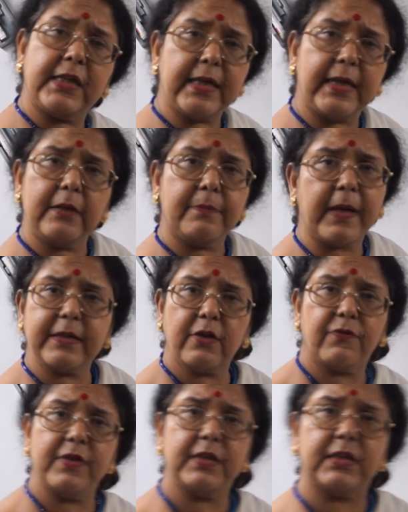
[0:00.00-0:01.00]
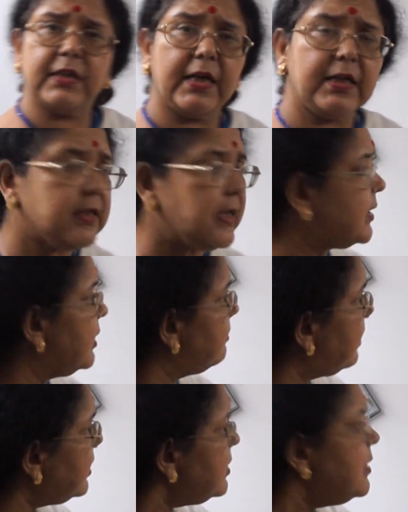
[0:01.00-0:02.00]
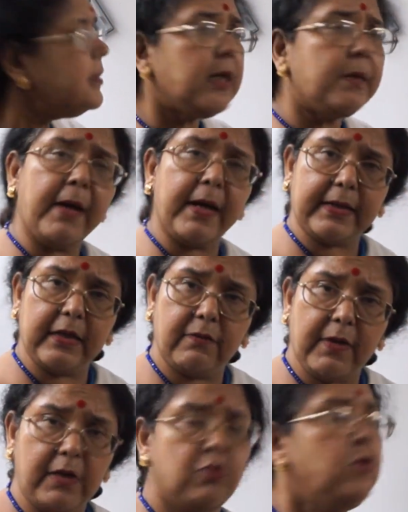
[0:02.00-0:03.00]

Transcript: Selling price of each share is nothing but the market value.